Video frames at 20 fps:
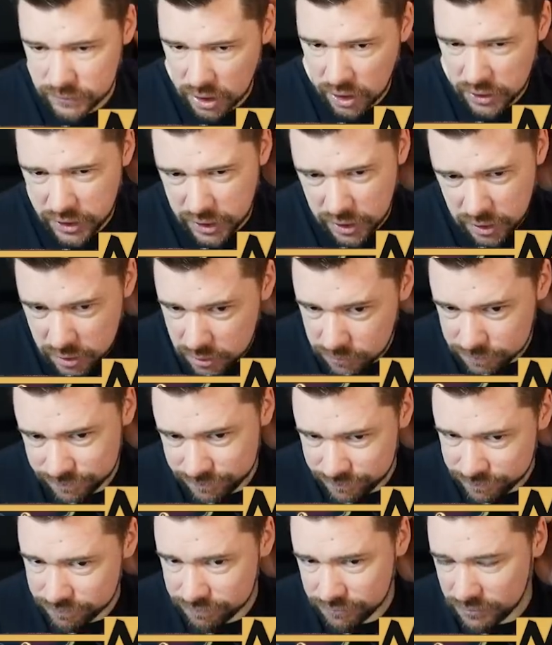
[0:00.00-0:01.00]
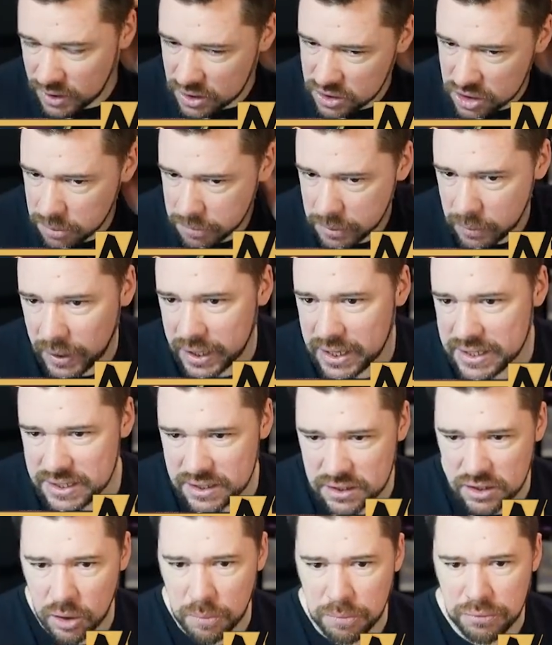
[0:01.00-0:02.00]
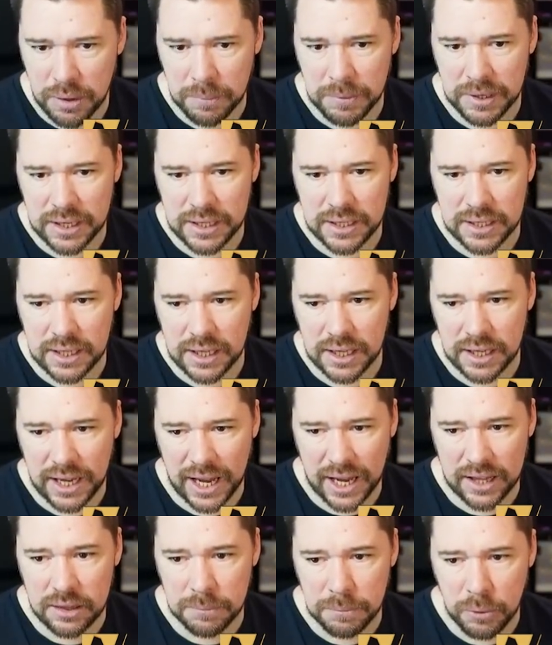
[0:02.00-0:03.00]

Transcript: I think it's going to be way easier to go Premier League here. And the